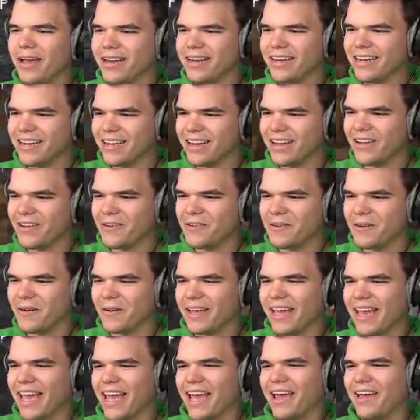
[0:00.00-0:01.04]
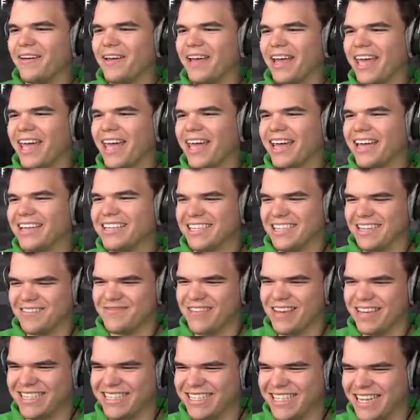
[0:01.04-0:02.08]
But, okay, I, I guess
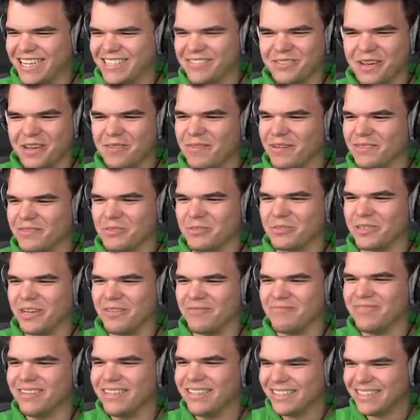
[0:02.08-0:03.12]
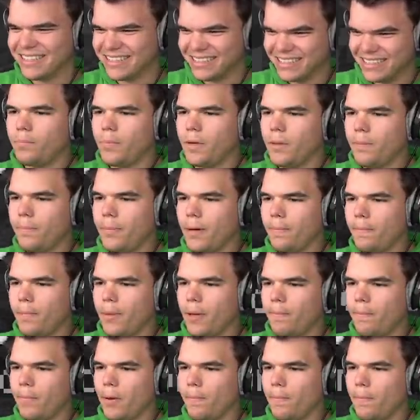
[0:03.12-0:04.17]
that makes sense. Why am I so dumb? Any
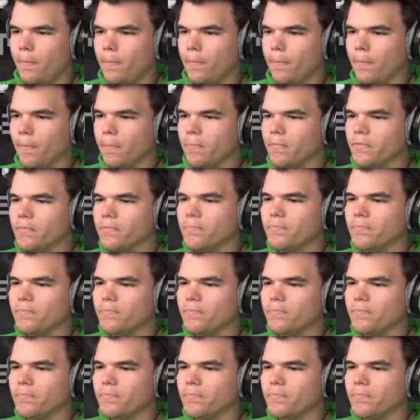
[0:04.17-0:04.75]
luck yet, guy? Wait, oh